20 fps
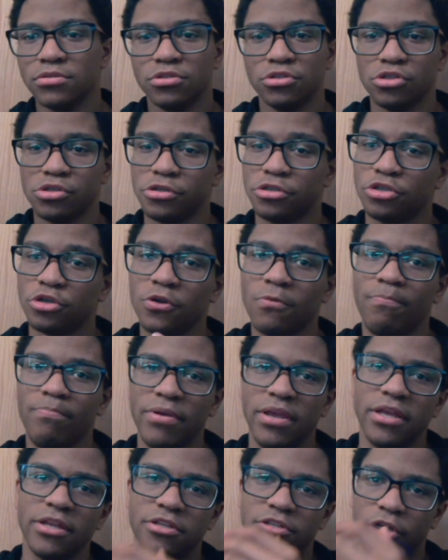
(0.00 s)
should
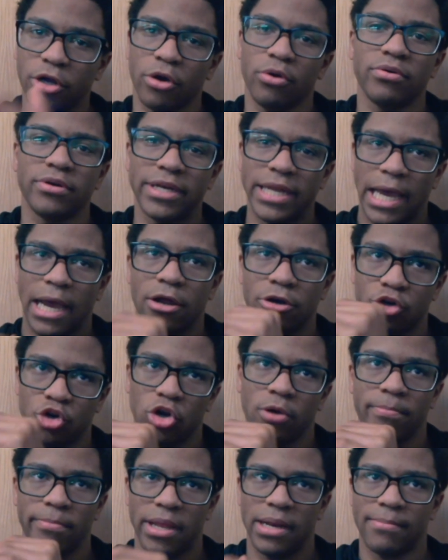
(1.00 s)
be toned down to
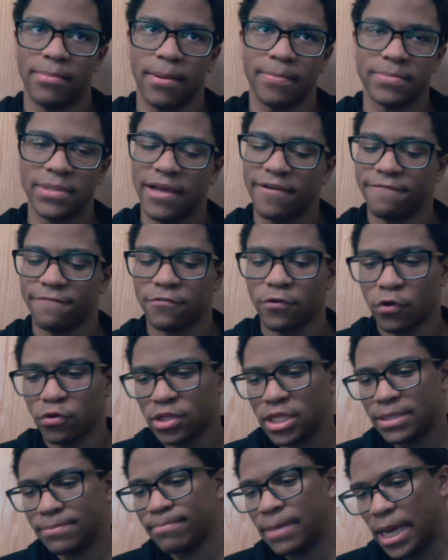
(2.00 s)
a minimum, left for
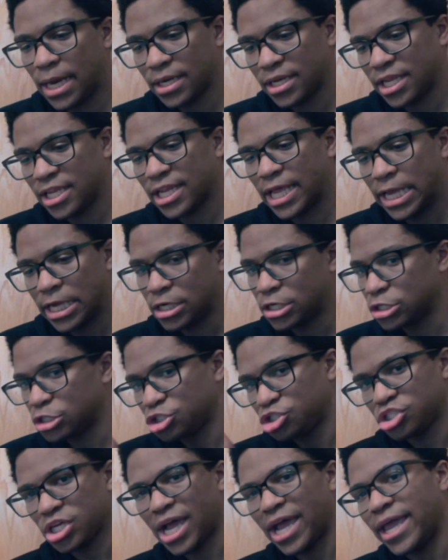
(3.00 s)
only mainly like
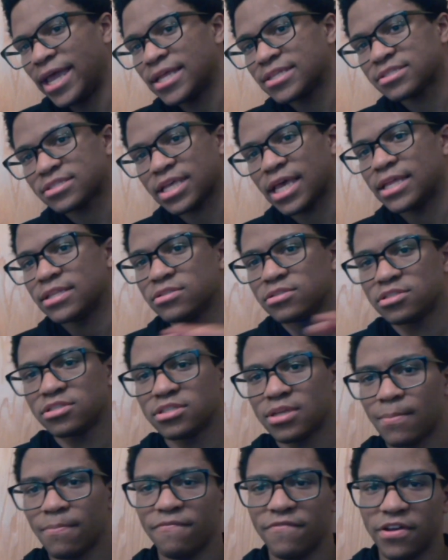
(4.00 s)
giants and
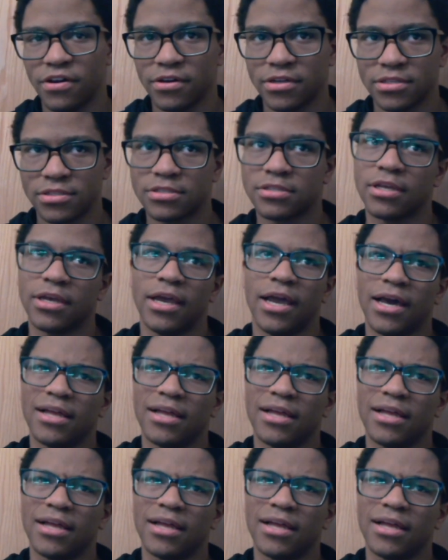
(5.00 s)
some villains.